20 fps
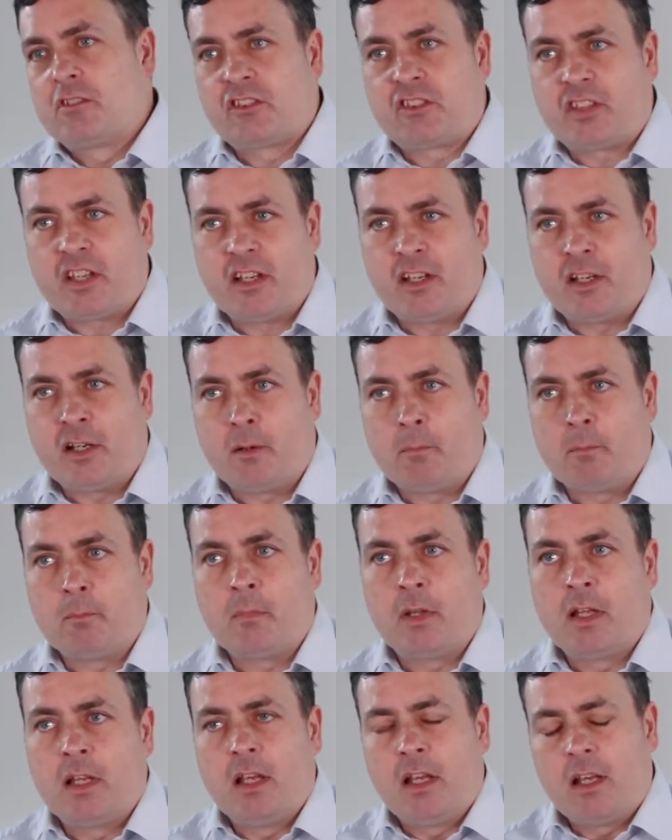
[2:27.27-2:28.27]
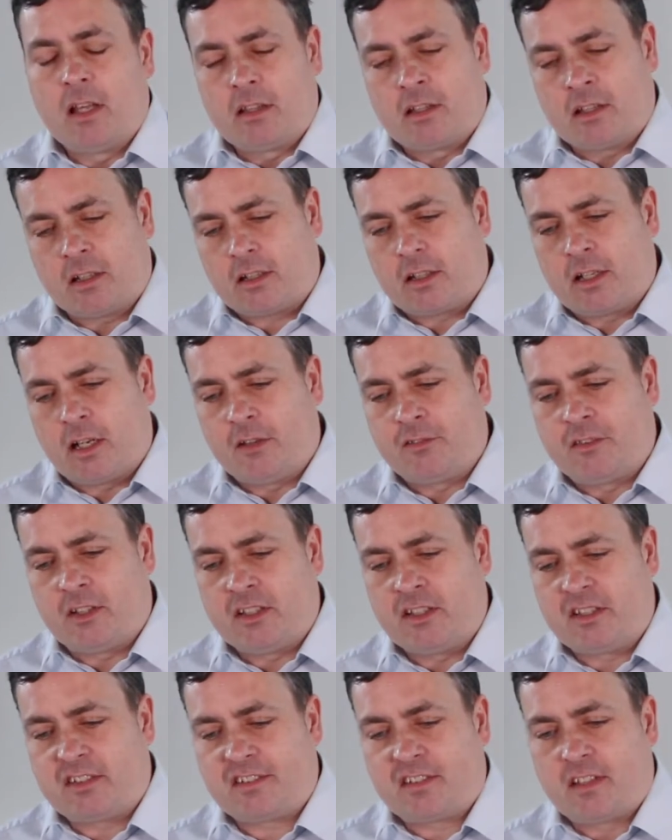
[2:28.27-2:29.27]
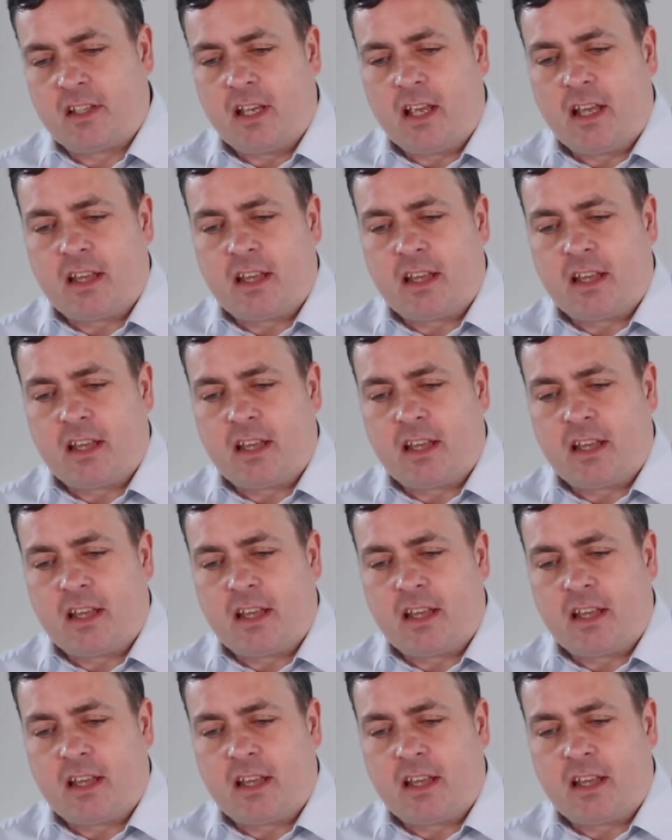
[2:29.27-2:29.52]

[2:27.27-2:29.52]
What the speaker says: term that covers